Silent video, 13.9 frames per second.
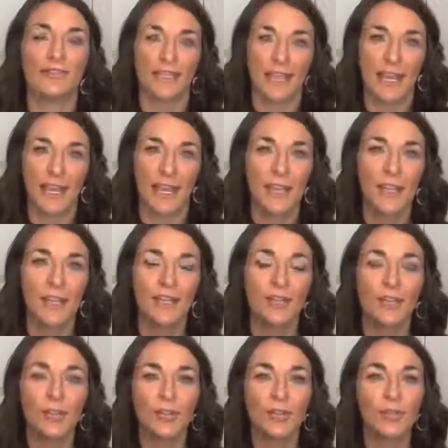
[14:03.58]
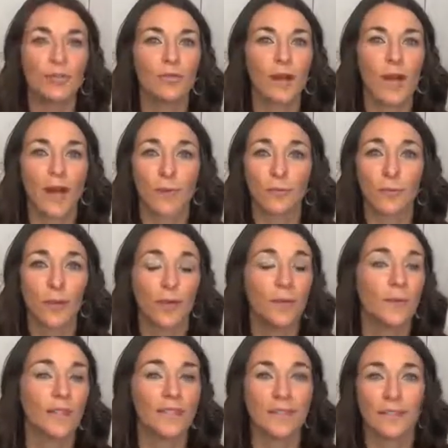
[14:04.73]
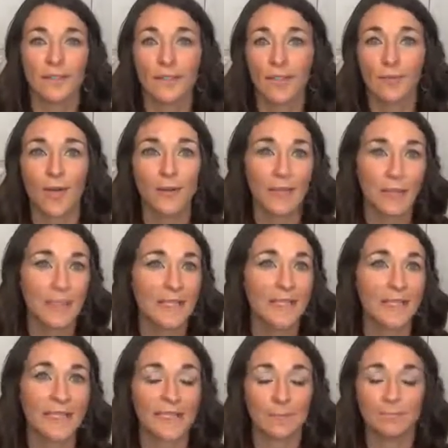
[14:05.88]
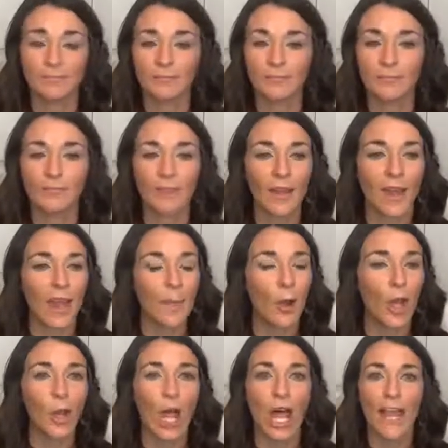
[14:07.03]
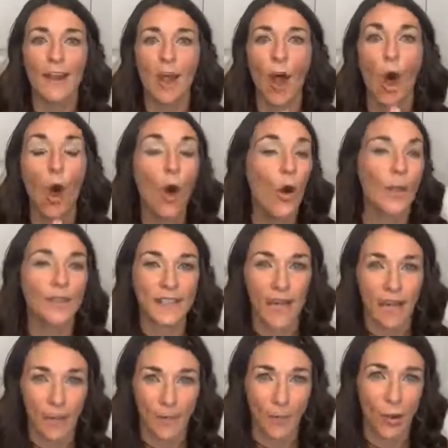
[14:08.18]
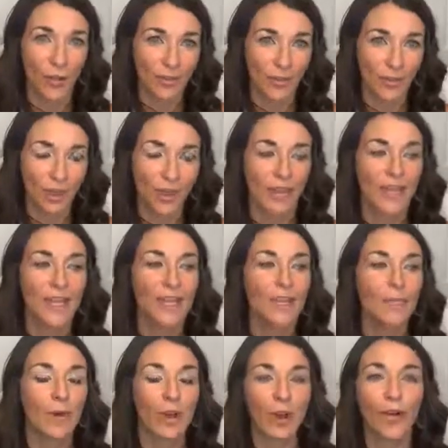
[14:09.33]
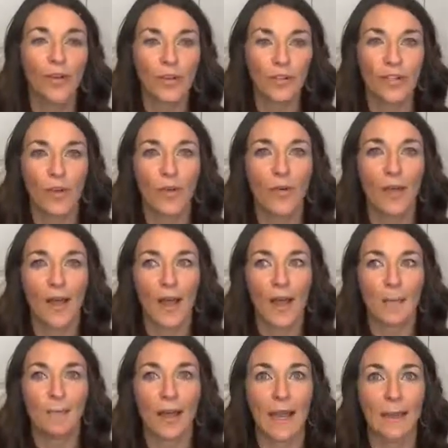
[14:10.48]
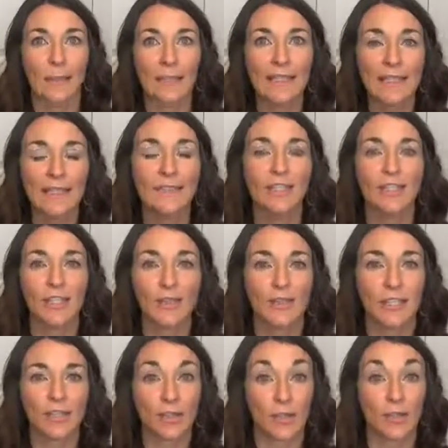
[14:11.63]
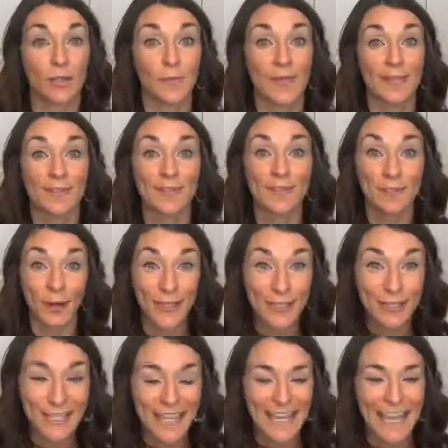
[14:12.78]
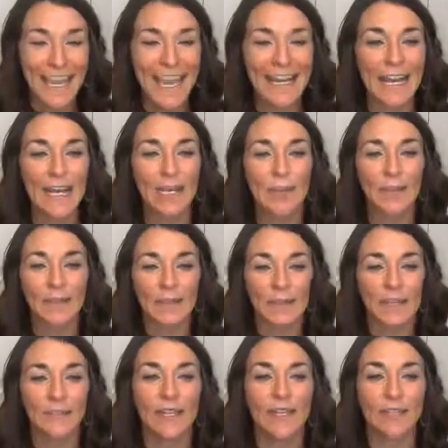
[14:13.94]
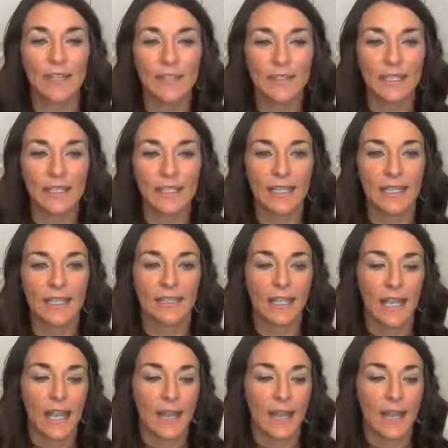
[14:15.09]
today to grow your business, to run your business. I'm online all the time, all day long. But I also, I believe in using social media smart, and I believe in using it